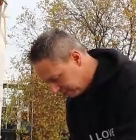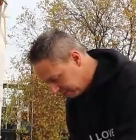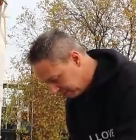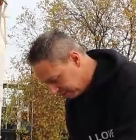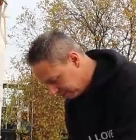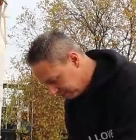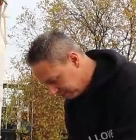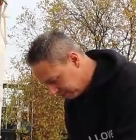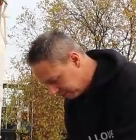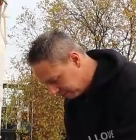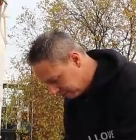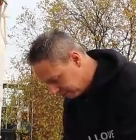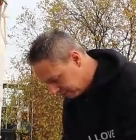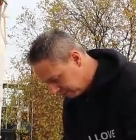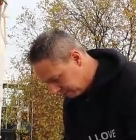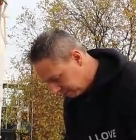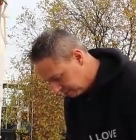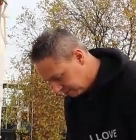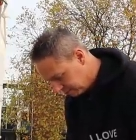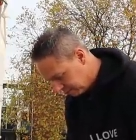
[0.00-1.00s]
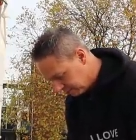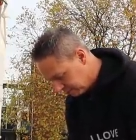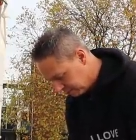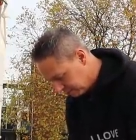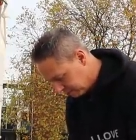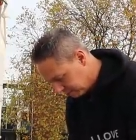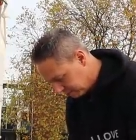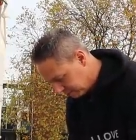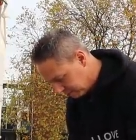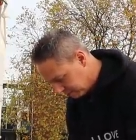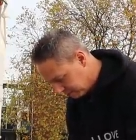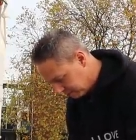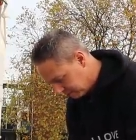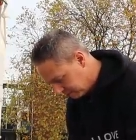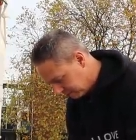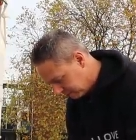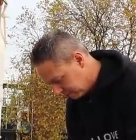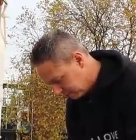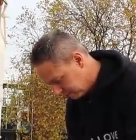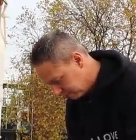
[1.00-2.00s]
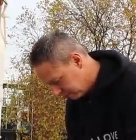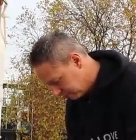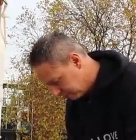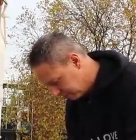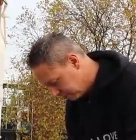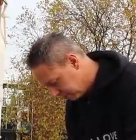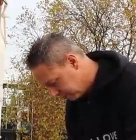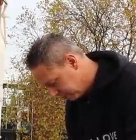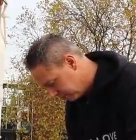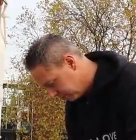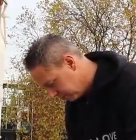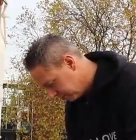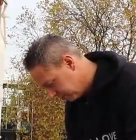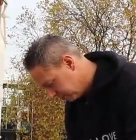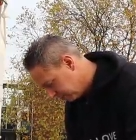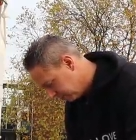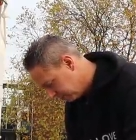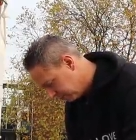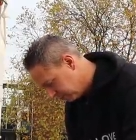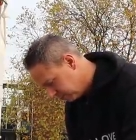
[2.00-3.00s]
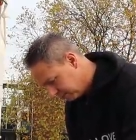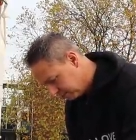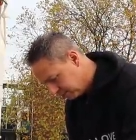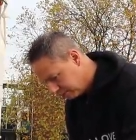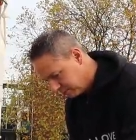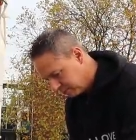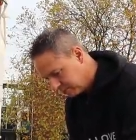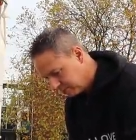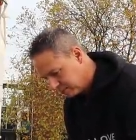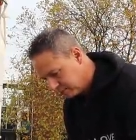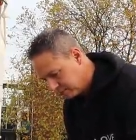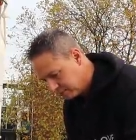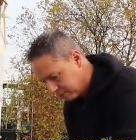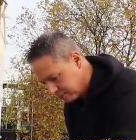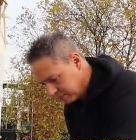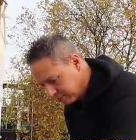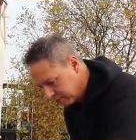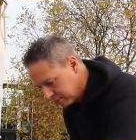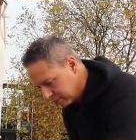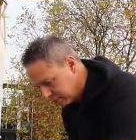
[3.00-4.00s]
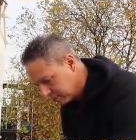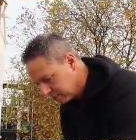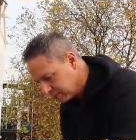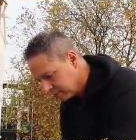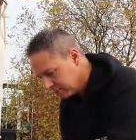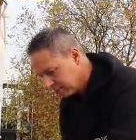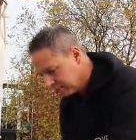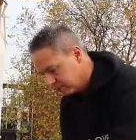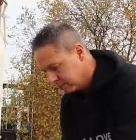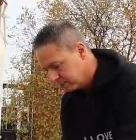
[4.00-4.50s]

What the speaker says: No one is speaking in this clip.